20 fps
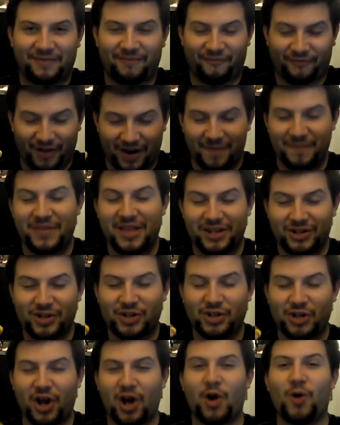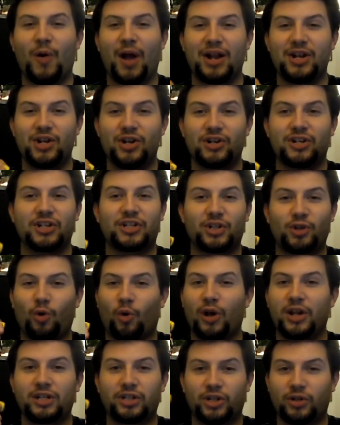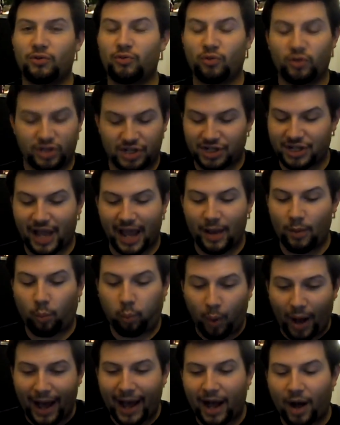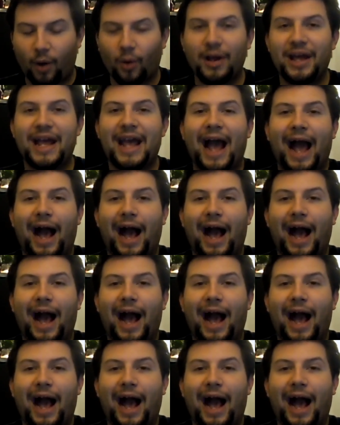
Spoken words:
from this show, and you're just going to say, wow,